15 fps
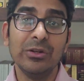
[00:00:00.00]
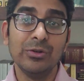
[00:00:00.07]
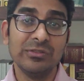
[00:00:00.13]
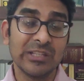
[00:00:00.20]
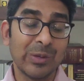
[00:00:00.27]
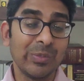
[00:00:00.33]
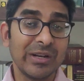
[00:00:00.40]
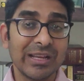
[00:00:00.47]
To
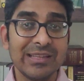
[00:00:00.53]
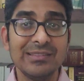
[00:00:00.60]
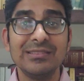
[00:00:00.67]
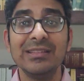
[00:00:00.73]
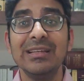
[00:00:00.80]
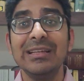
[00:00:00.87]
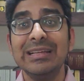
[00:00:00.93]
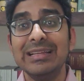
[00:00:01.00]

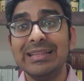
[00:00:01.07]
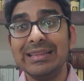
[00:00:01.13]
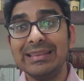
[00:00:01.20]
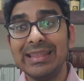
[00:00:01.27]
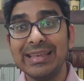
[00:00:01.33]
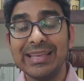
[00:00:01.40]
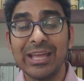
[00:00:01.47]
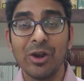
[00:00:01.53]
summarize,
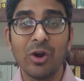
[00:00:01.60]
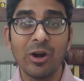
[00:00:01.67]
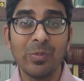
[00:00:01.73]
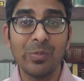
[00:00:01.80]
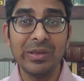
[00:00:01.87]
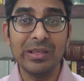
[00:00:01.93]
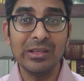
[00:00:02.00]
there cannot be